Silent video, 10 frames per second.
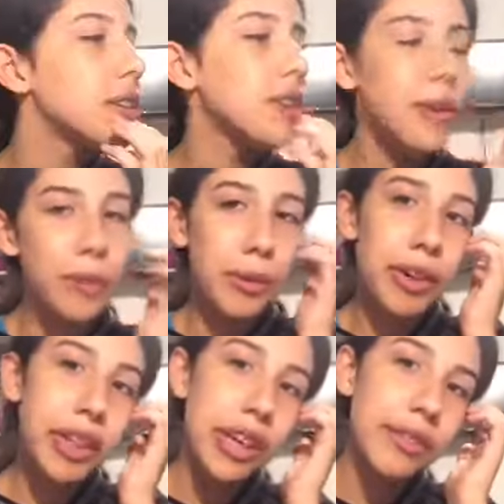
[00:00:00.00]
so we were
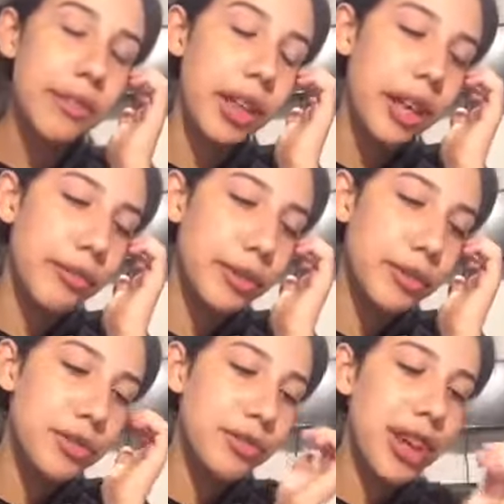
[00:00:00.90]
gonna get
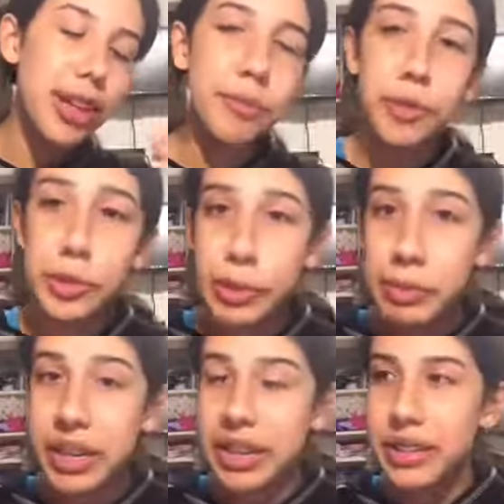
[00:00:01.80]
Fluval Stratum for the
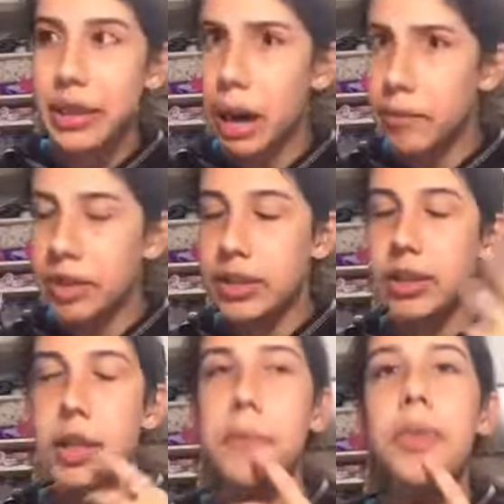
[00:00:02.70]
plants,
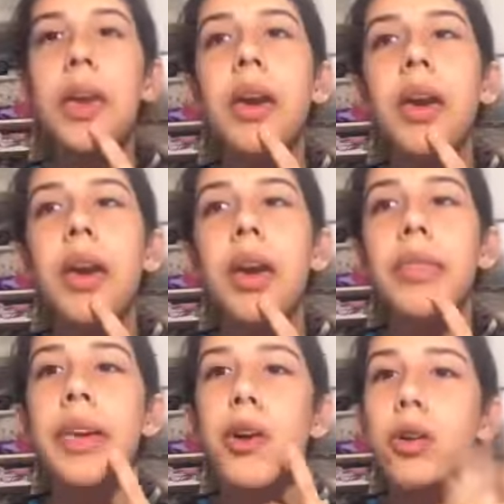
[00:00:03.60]
obviously.
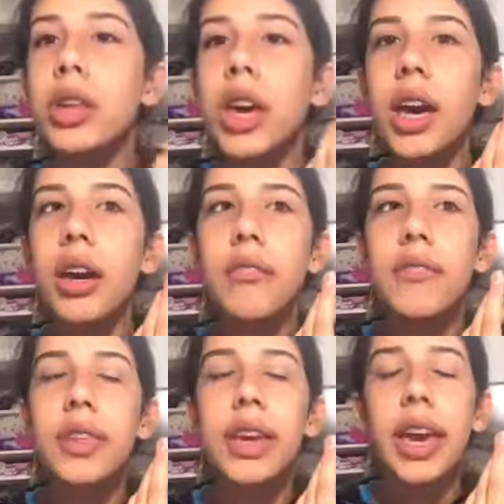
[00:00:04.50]
They only
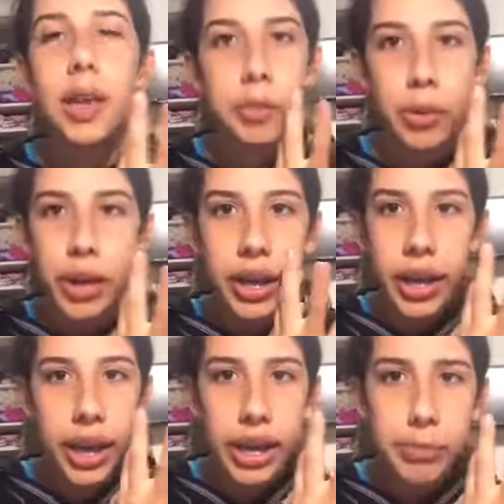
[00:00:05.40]
have the
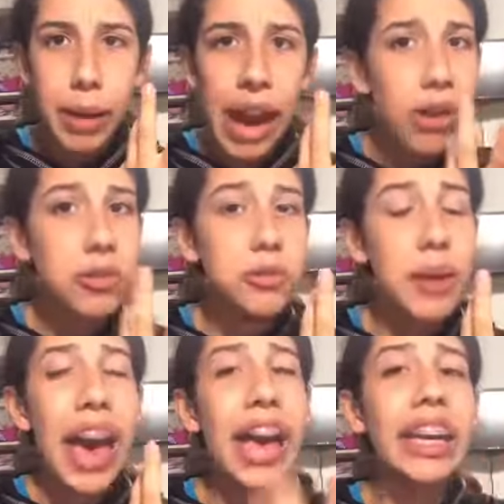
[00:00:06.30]
8.8 pound
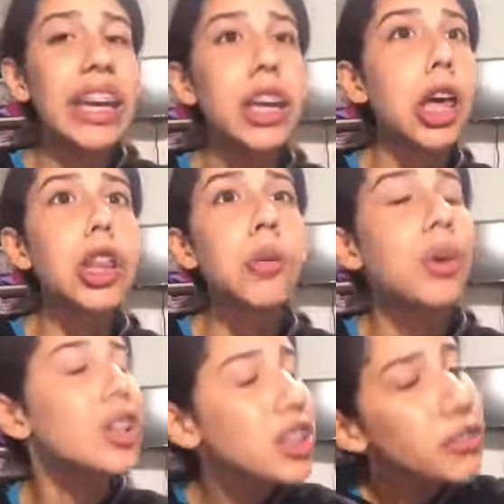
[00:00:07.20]
bag, and I only
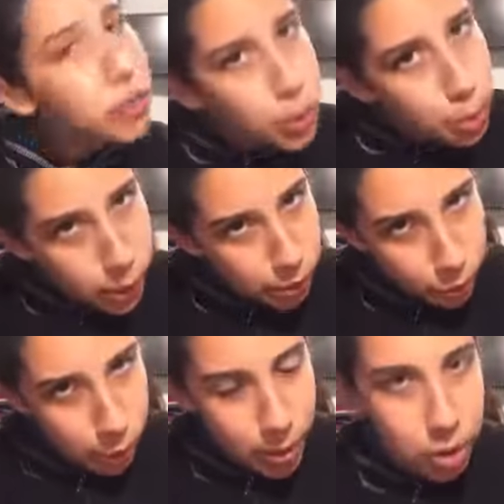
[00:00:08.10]
wanted the
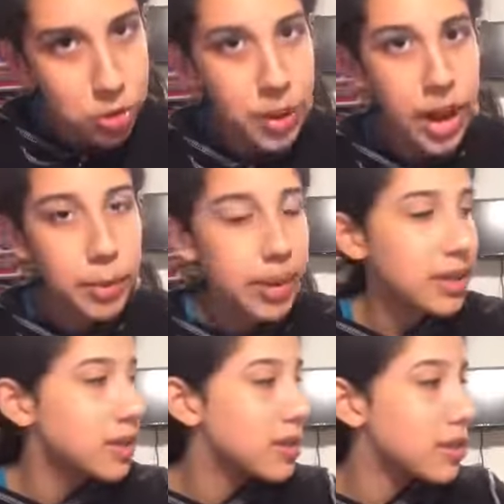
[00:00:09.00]
4.4 pound bag
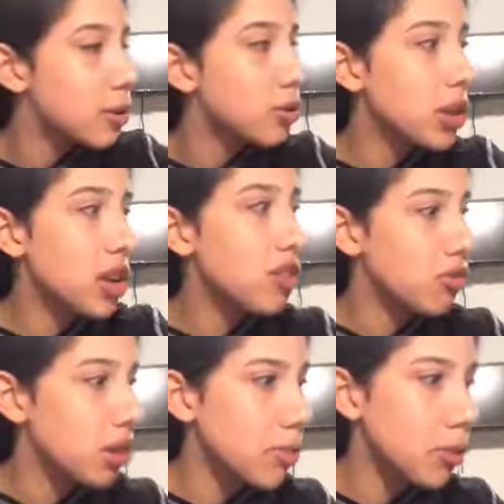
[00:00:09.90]
because this is only
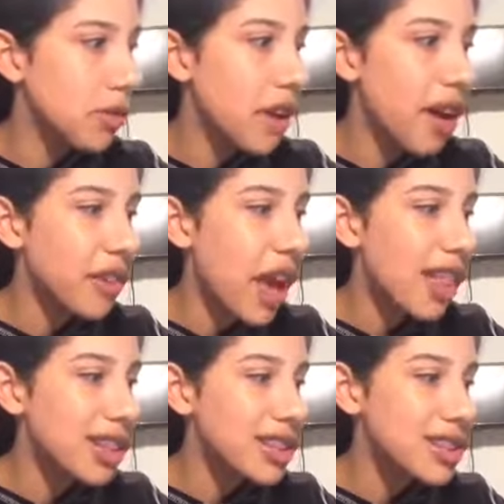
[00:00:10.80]
3.5
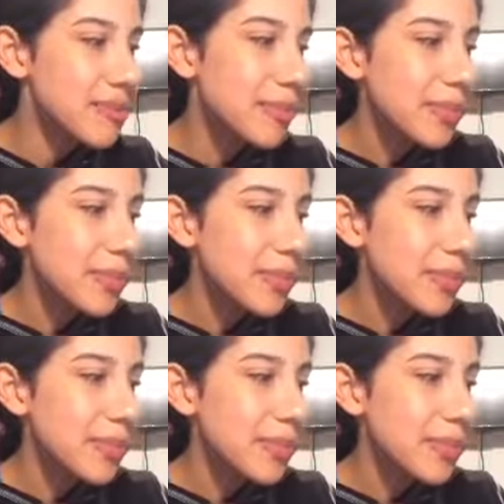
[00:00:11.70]
gallons.